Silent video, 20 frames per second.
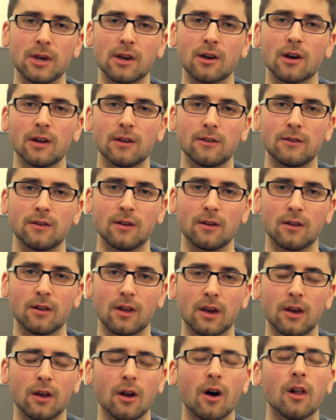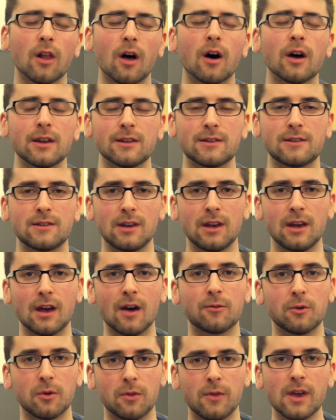because like in all
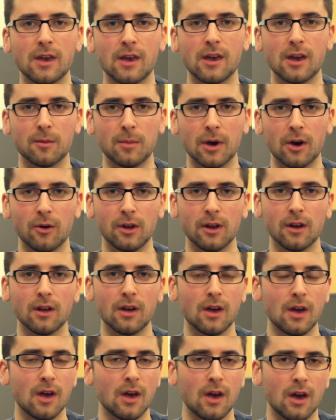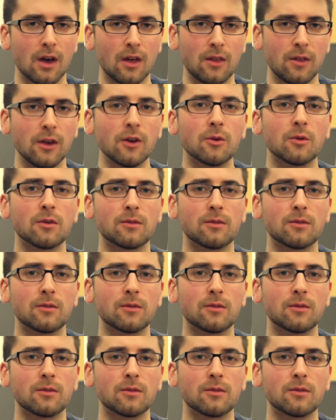honesty, after thinking about it, the